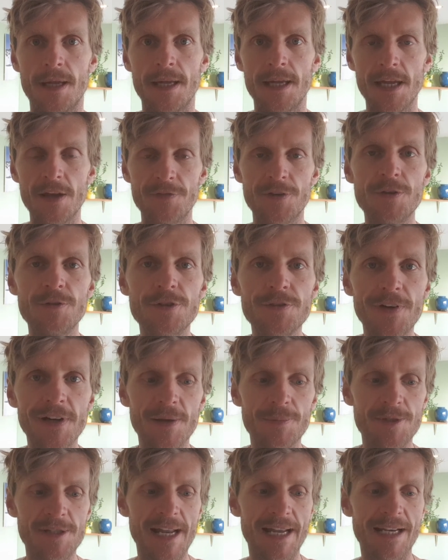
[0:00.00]
If you
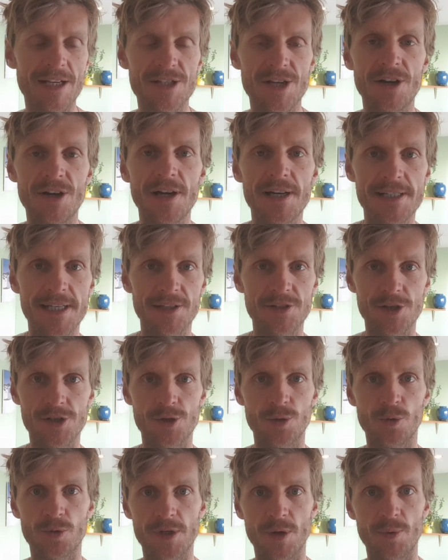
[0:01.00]
developed an anxiety
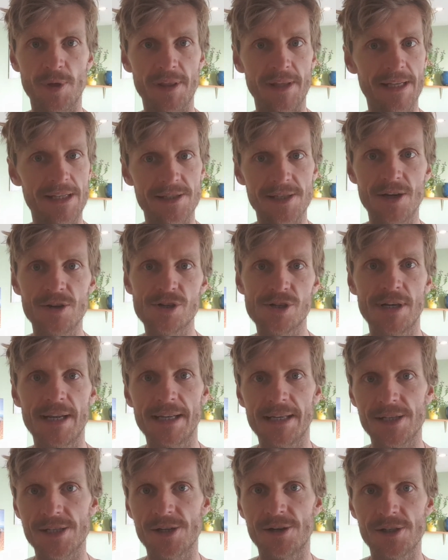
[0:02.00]
disorder, whether that's social
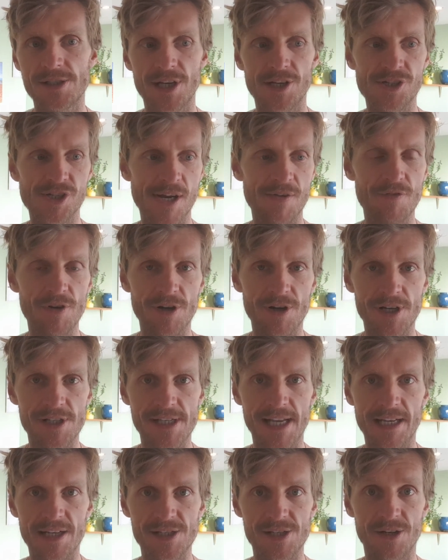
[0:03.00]
anxiety,
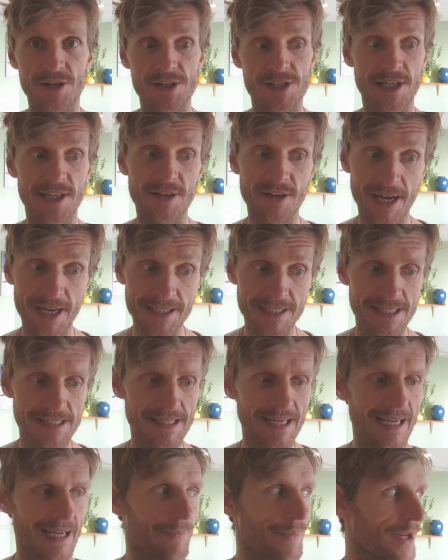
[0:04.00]
generalized anxiety, and I hate to
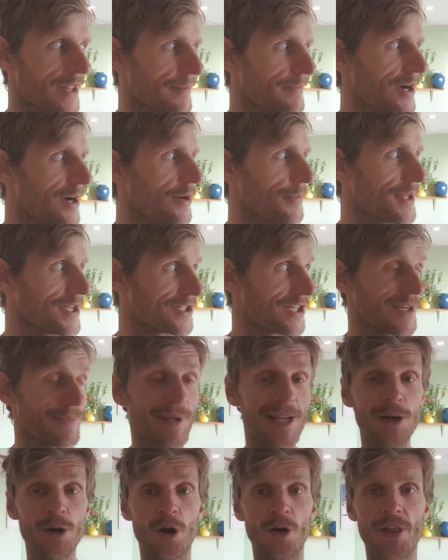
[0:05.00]
say it, but at the moment there's going to
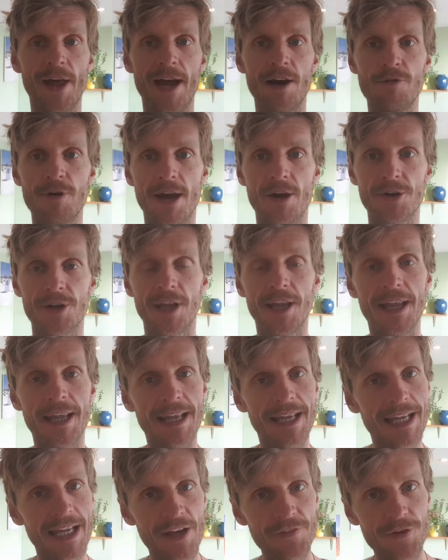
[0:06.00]
be a lot of that around.
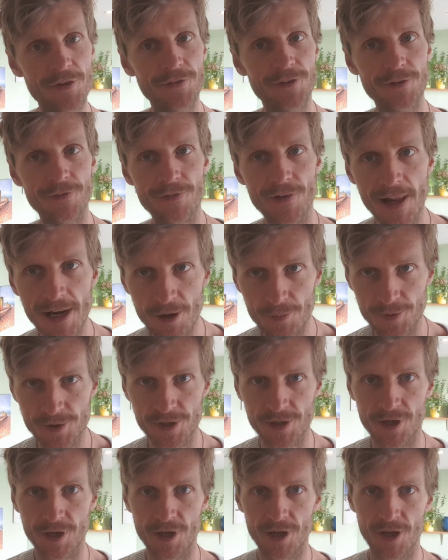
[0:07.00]
If you've
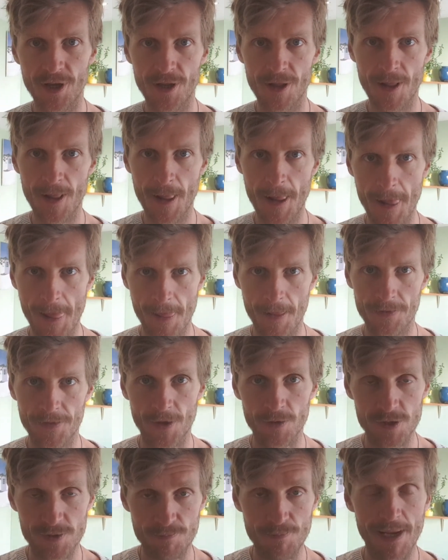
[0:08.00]
developed
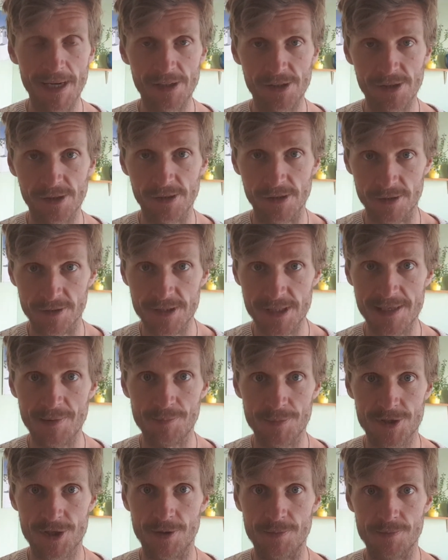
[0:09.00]
those mental
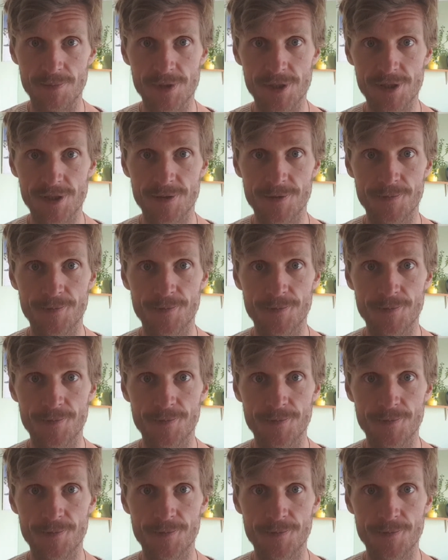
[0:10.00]
symptoms,